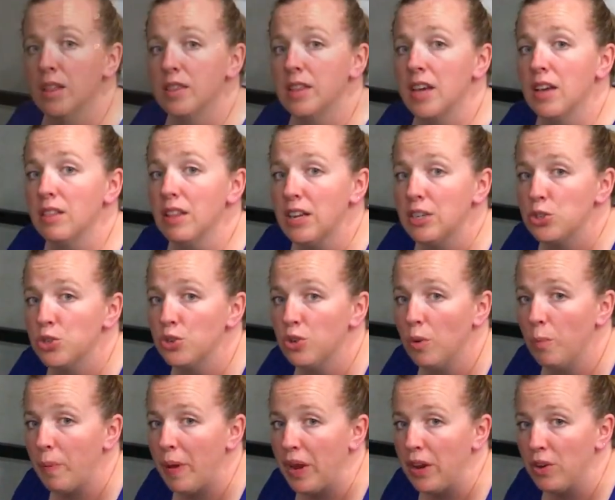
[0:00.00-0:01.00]
The
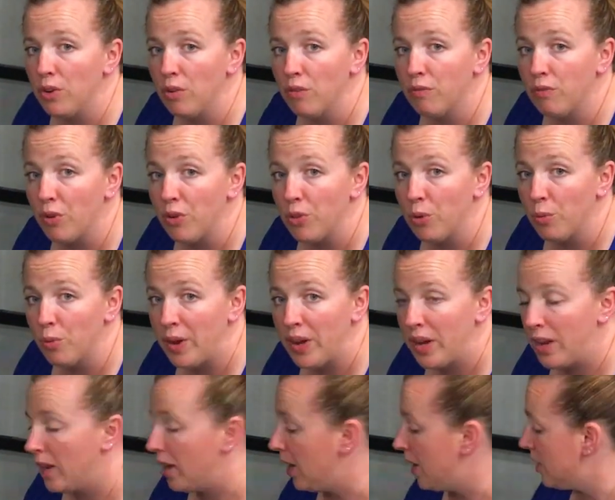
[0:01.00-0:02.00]
electrical panel for the
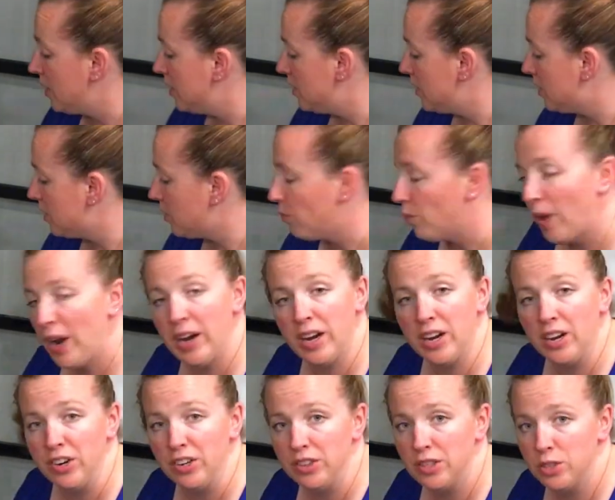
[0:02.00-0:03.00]
rig is right
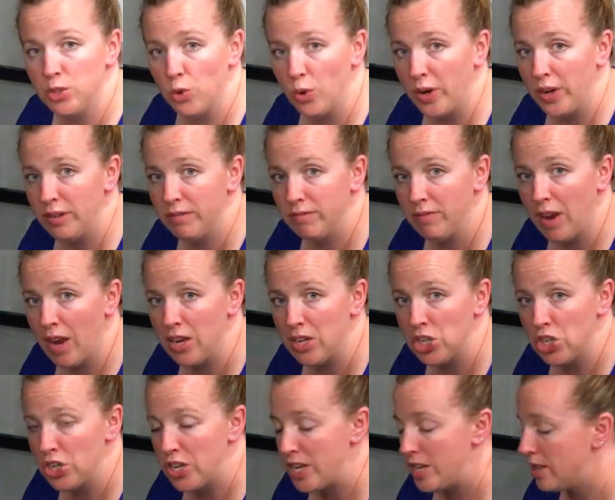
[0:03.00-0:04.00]
here in the door
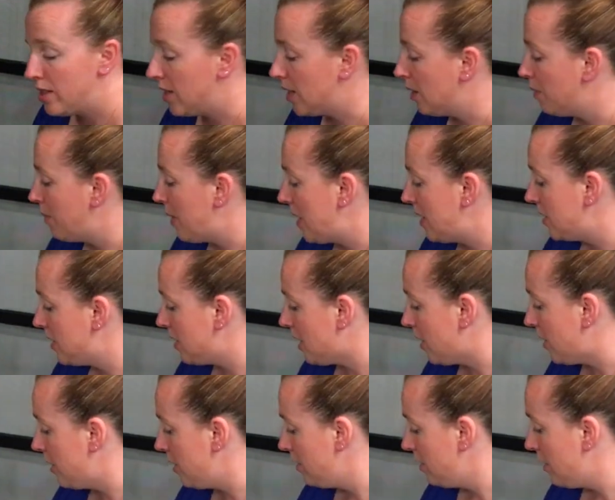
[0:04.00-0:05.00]
underneath the command
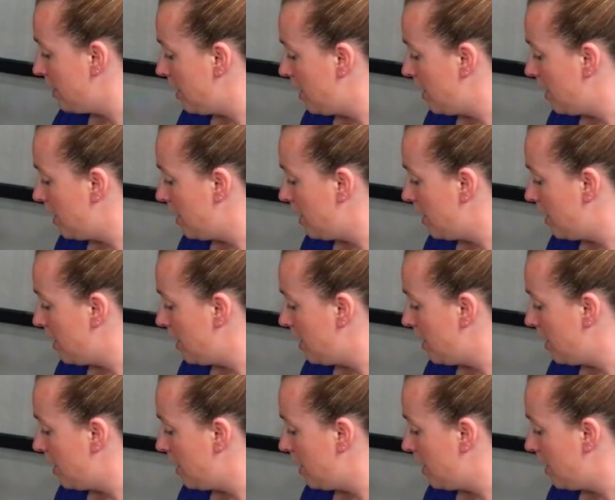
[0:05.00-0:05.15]
center.